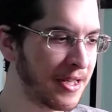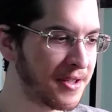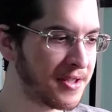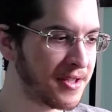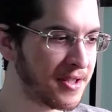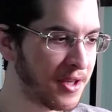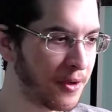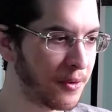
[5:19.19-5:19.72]

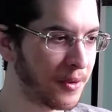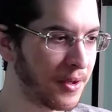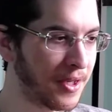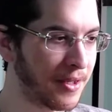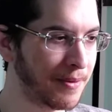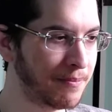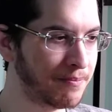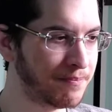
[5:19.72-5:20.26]

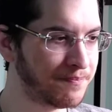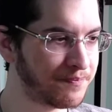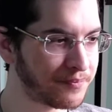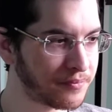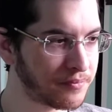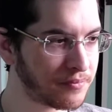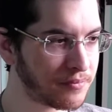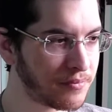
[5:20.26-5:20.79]
So
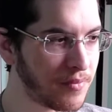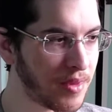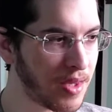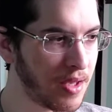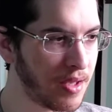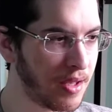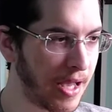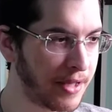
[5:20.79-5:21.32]

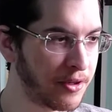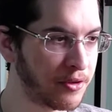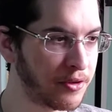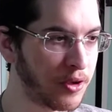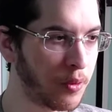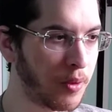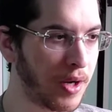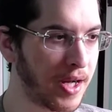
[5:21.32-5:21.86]
I don't
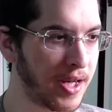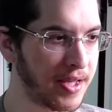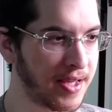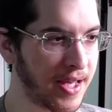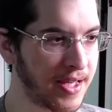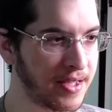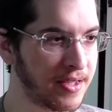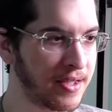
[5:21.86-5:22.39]
know why
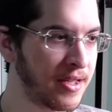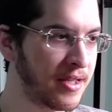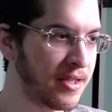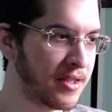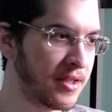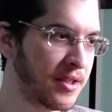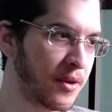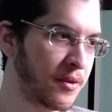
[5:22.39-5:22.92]
that,
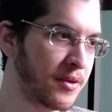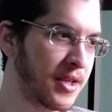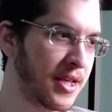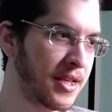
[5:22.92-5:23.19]
you know,